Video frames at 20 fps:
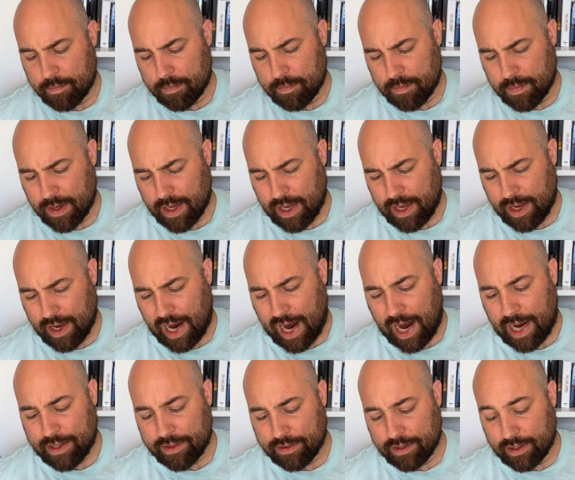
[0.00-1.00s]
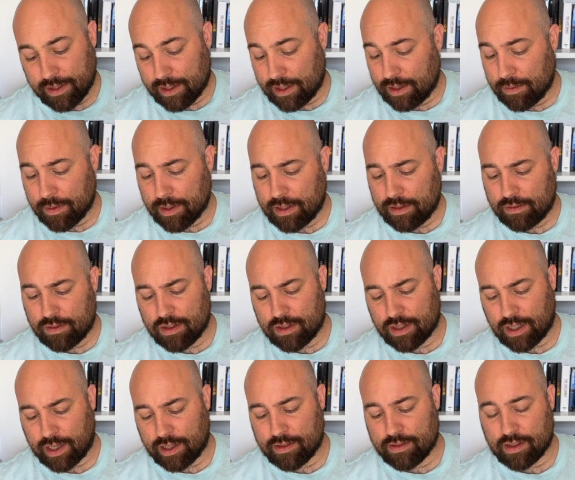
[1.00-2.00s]
I think even in this
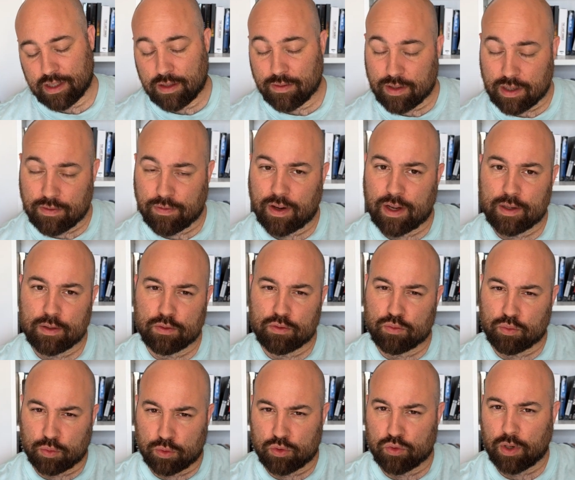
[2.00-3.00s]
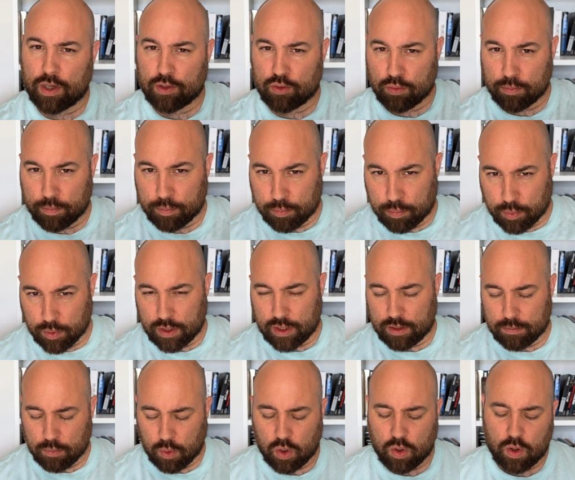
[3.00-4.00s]
case, even if I would try to pull it
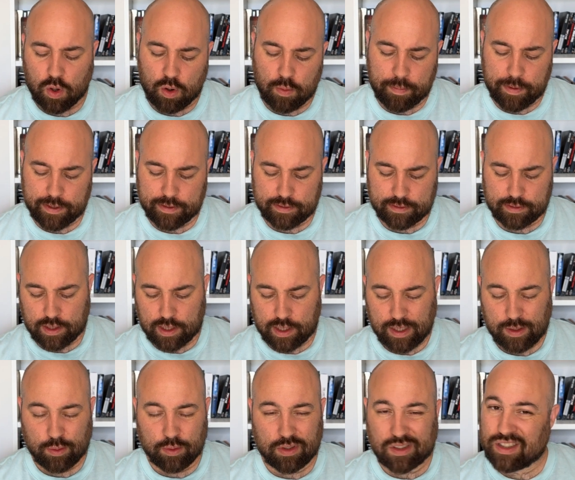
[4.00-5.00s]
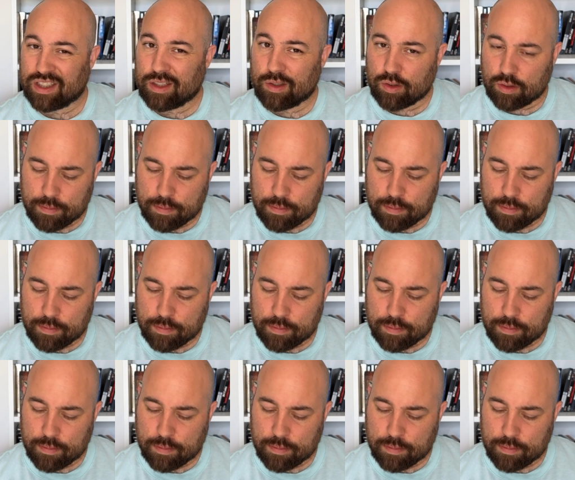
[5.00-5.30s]
more open, it would still look